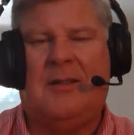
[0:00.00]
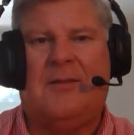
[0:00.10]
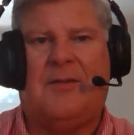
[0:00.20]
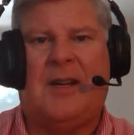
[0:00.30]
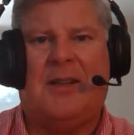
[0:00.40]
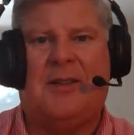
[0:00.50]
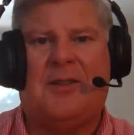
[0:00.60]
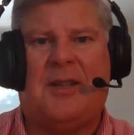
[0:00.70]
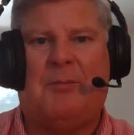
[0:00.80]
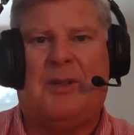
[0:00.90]
find
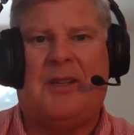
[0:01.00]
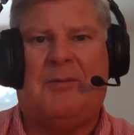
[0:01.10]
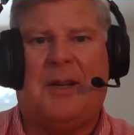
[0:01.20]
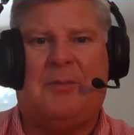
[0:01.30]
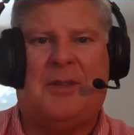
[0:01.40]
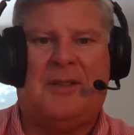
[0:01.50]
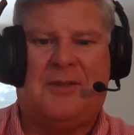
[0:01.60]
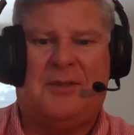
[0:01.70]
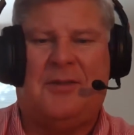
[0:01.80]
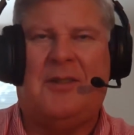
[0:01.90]
the right place
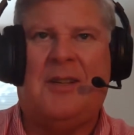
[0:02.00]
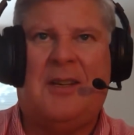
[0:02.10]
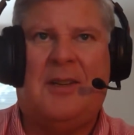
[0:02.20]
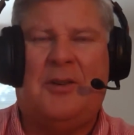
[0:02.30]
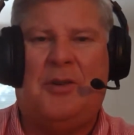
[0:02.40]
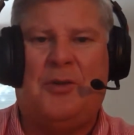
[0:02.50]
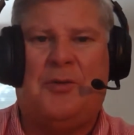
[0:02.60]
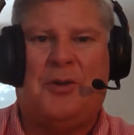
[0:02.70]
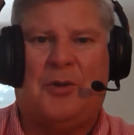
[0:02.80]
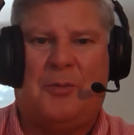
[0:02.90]
in
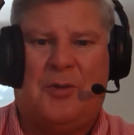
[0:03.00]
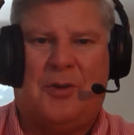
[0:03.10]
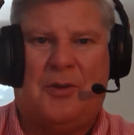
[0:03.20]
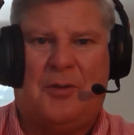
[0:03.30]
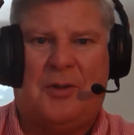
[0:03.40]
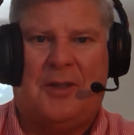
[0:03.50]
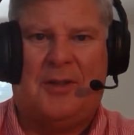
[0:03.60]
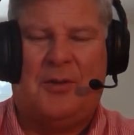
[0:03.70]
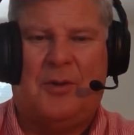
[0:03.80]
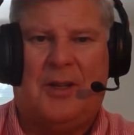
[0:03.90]
YouTube to go and
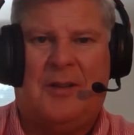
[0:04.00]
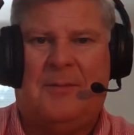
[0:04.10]
do it.